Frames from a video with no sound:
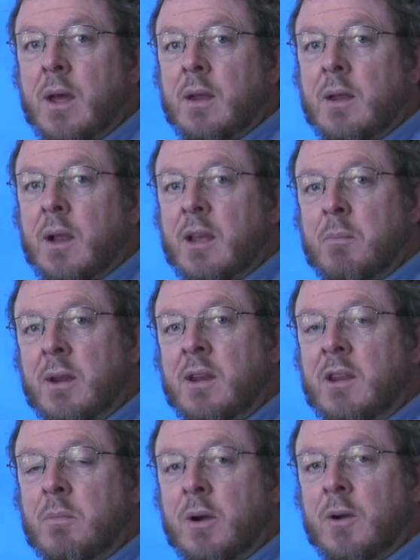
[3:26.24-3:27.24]
Now, like
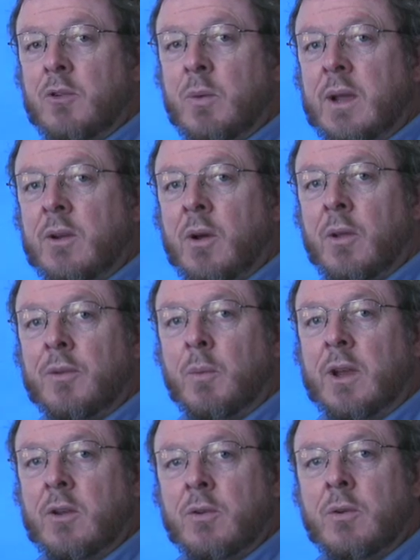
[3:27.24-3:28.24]
many debuggers, we
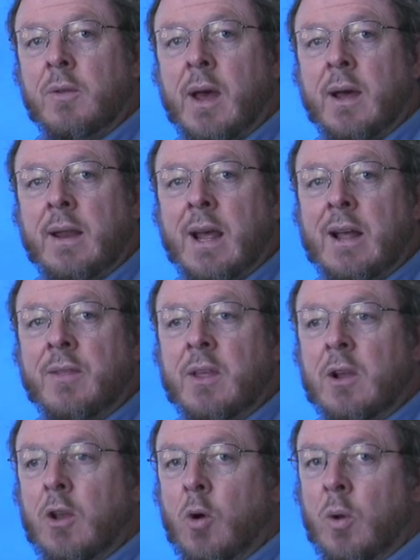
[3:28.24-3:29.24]
can do that at
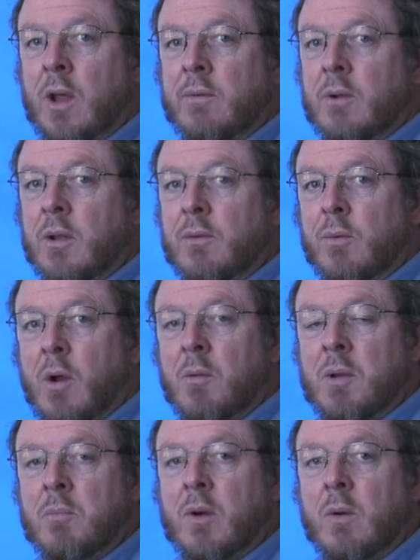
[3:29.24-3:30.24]
the low level of raw
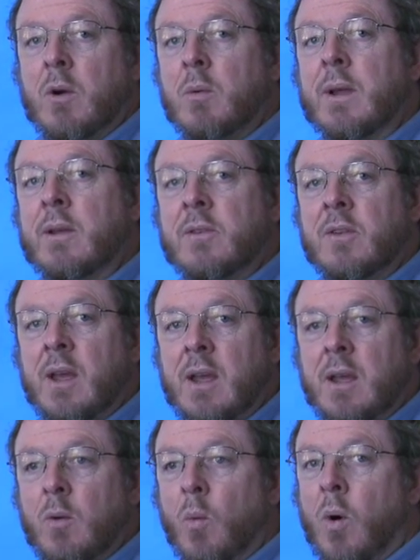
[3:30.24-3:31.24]
memory, where we can
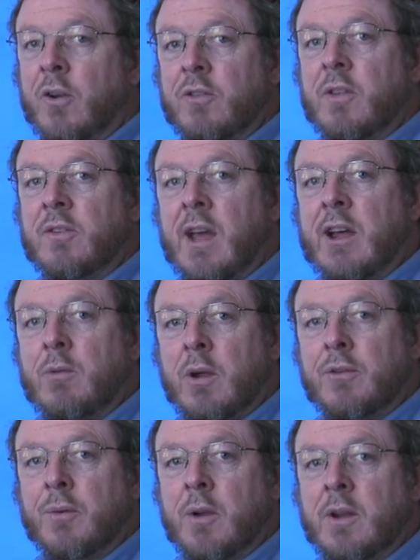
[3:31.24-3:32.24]
say, watch this
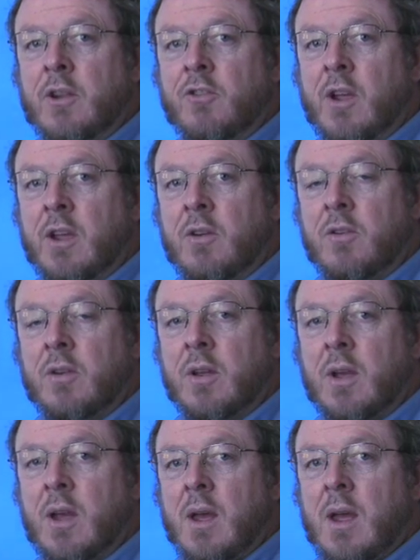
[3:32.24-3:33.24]
address for any change.
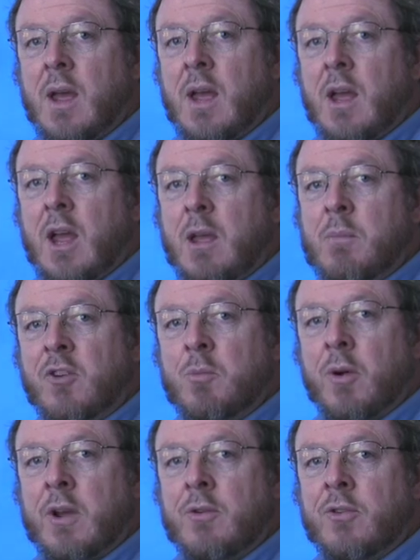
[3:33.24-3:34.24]
A much
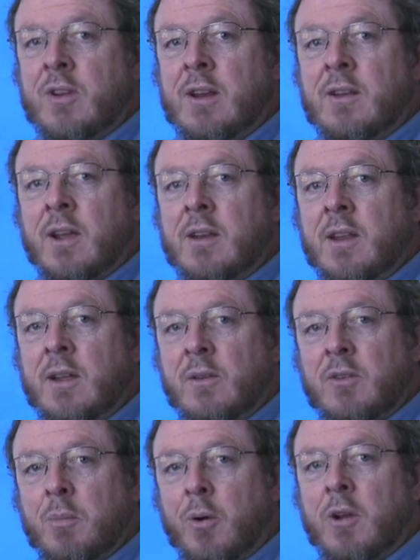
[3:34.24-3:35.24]
more interesting technique
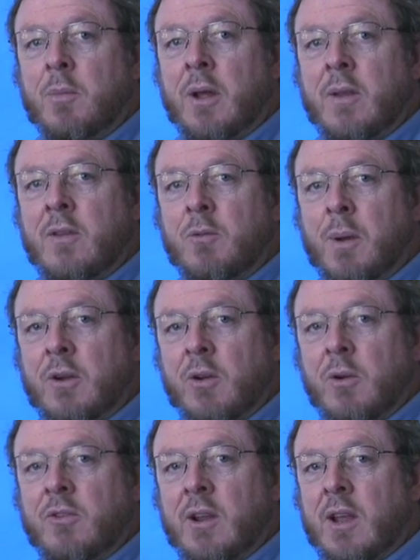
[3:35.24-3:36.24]
is supported by the
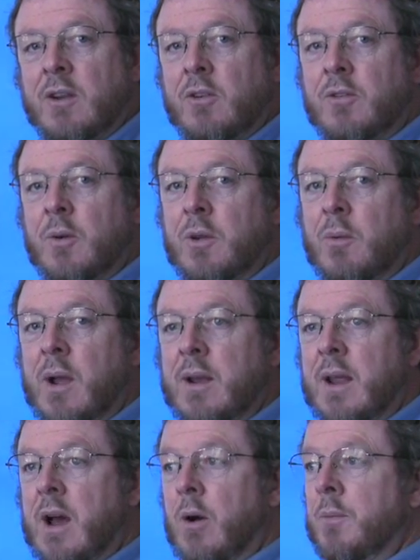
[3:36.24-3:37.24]
inspector, which I'd like to show you
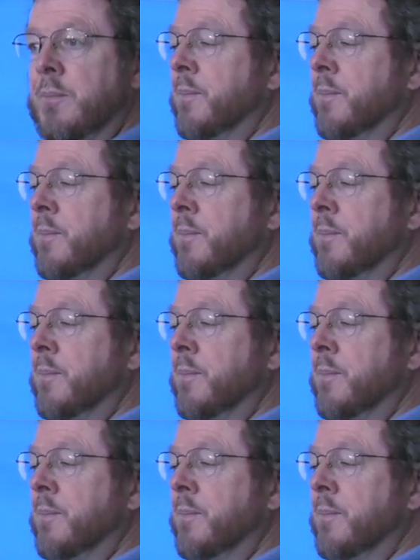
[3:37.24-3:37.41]
right now.